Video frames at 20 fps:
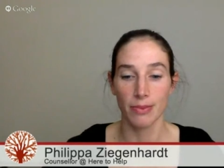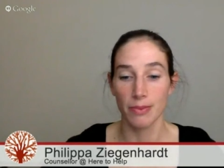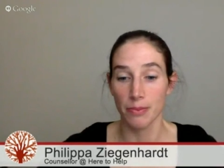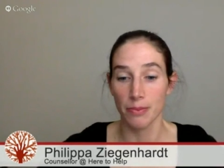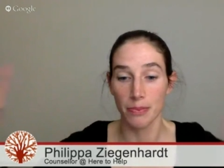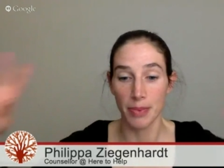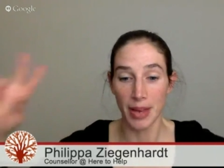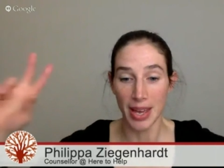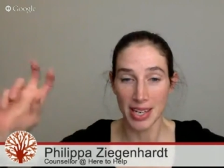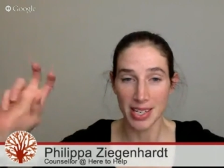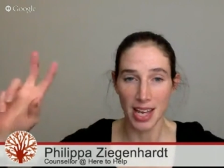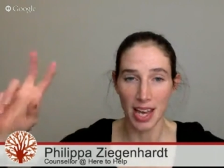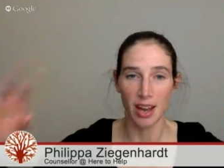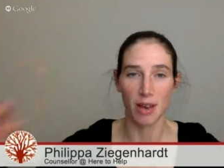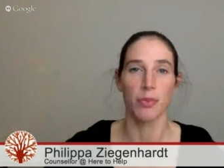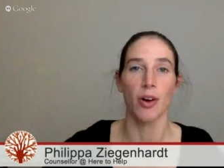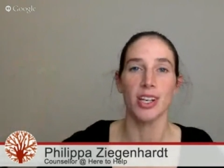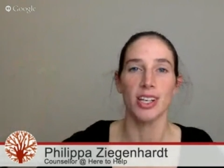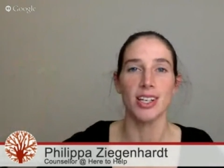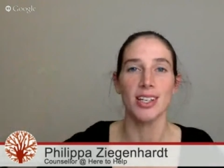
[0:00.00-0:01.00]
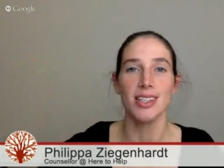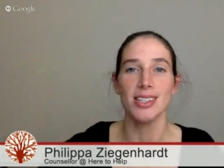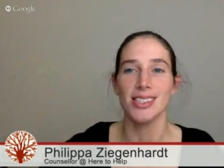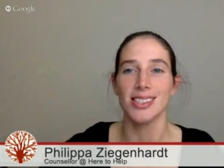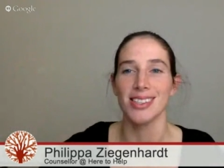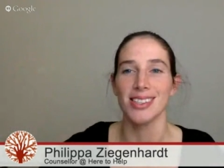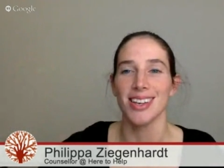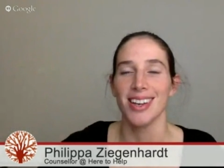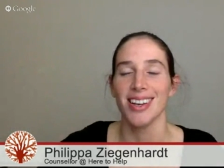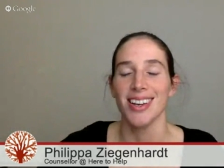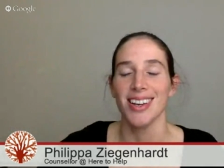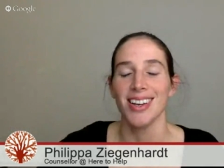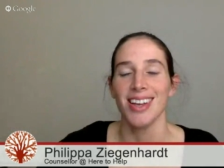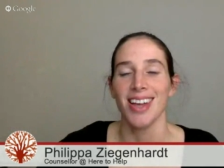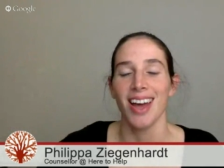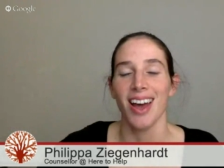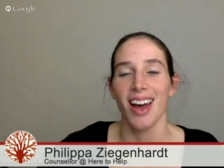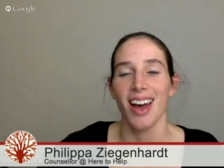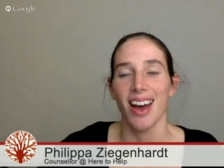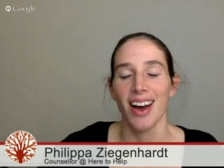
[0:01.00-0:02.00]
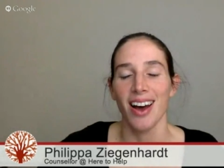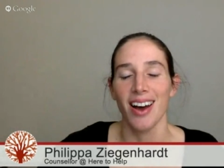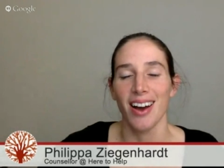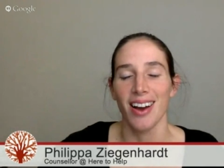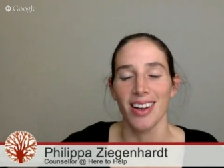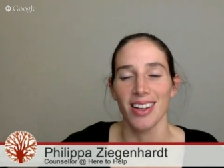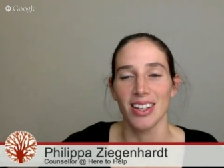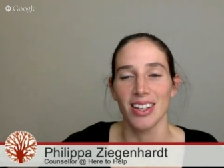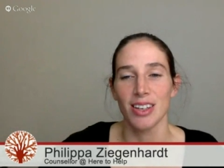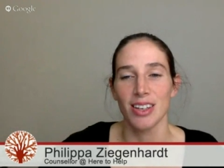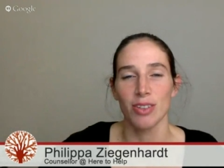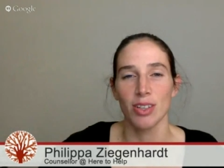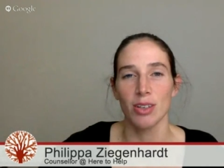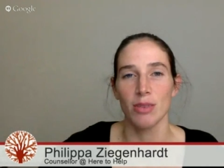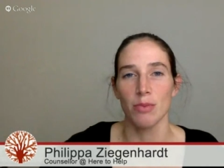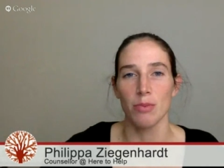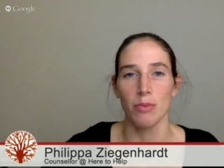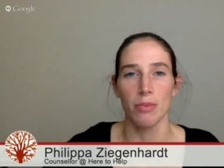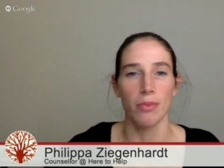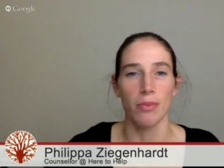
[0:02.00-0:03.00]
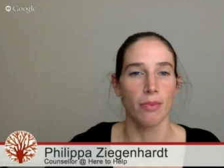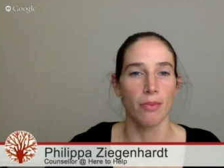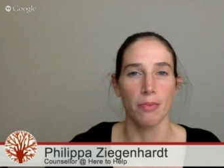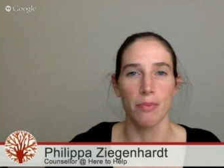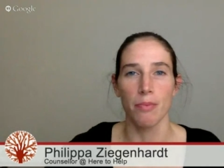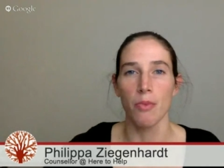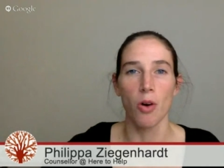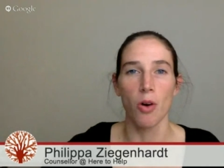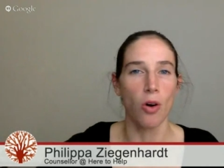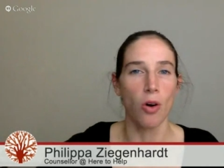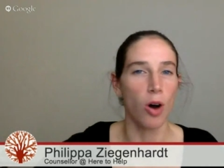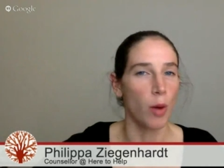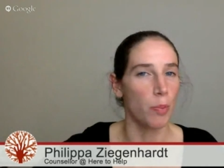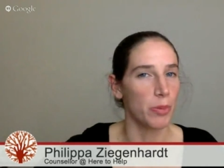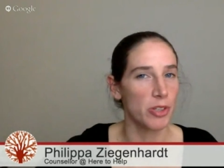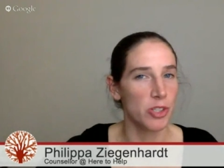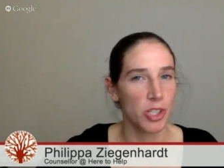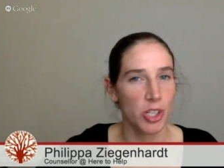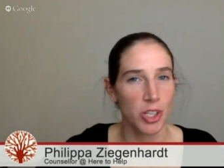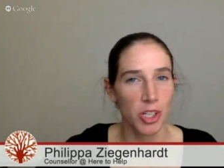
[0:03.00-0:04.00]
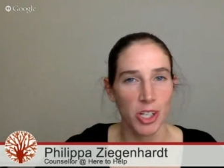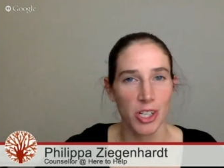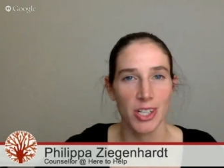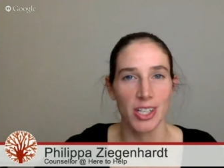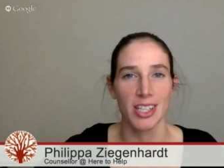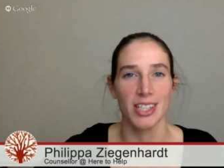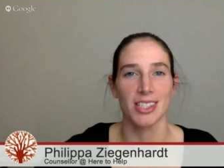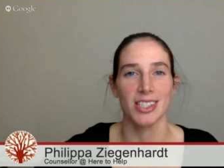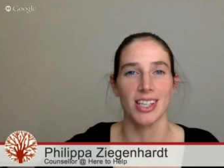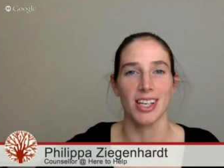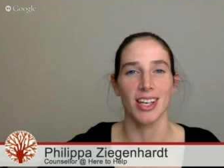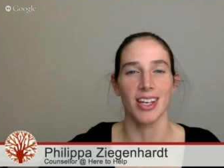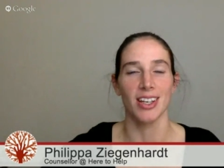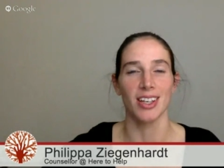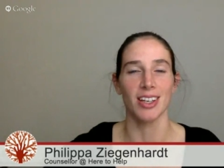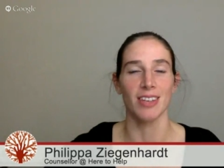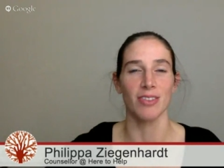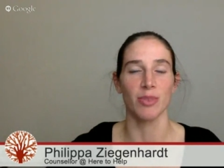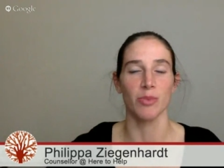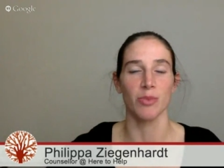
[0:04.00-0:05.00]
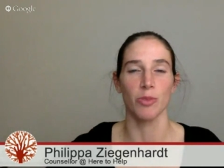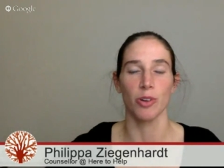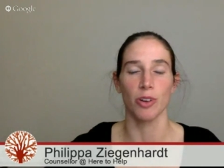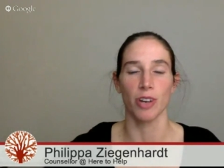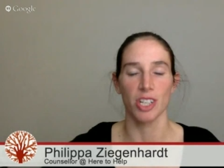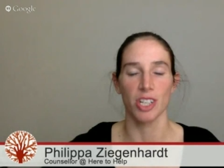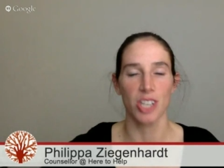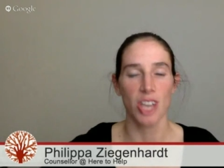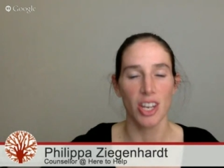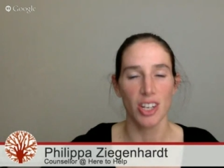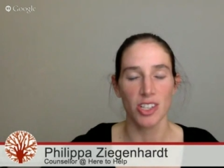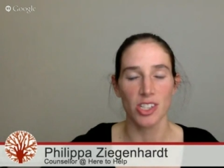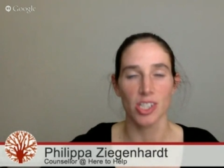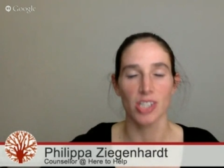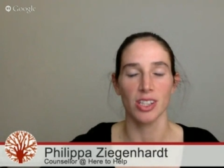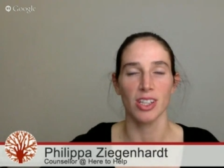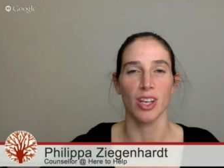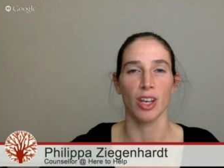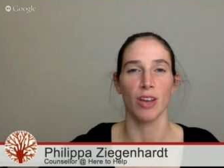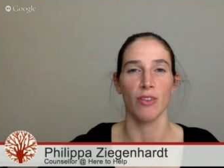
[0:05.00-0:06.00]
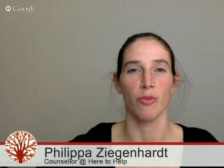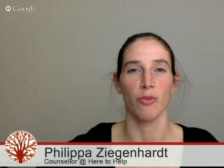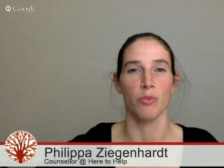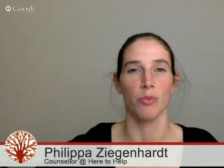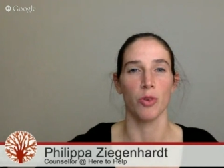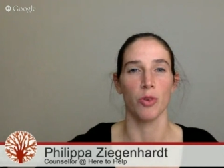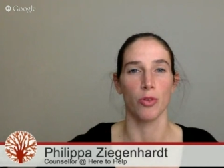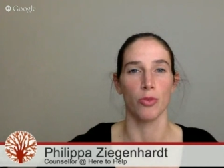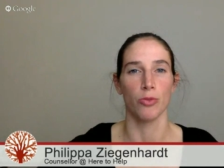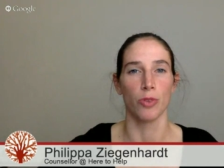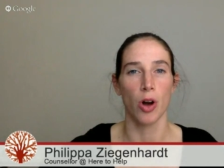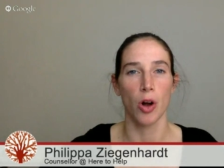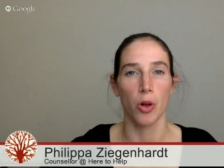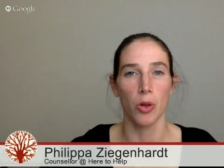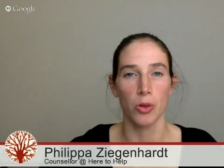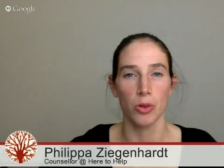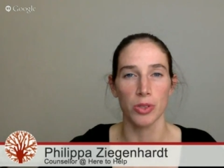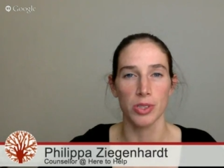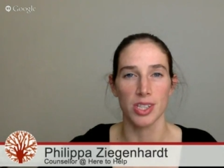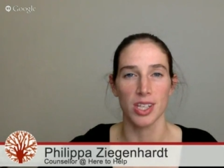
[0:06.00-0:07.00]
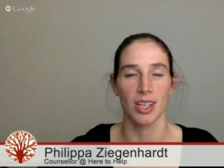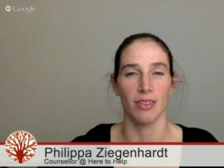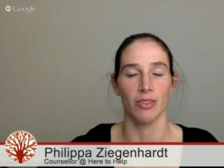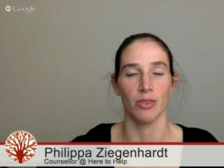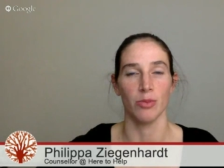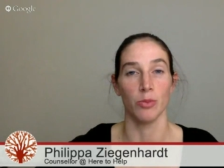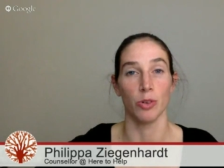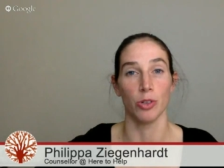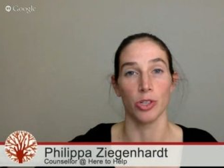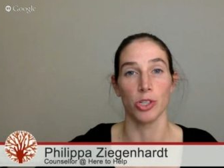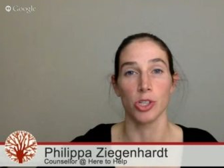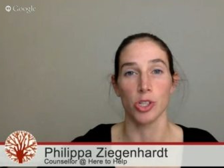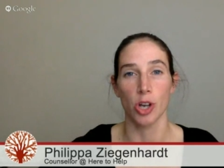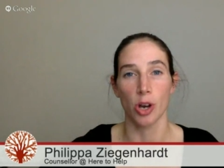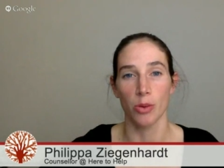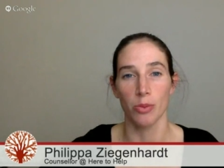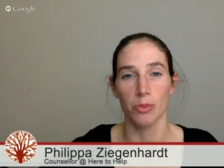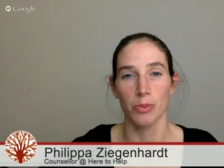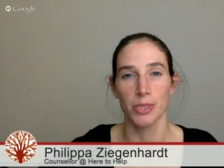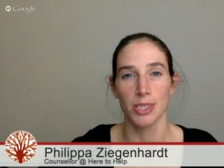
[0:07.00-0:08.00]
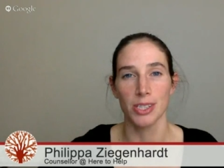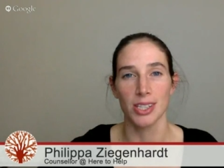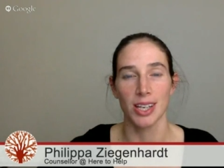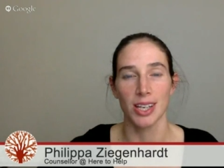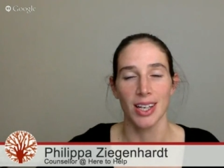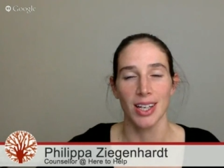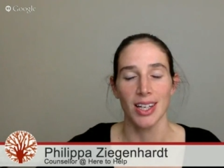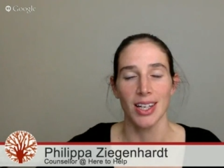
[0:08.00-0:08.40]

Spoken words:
better bodies are given more opportunities. They're given more attention, they're given more roles, they're given more jobs.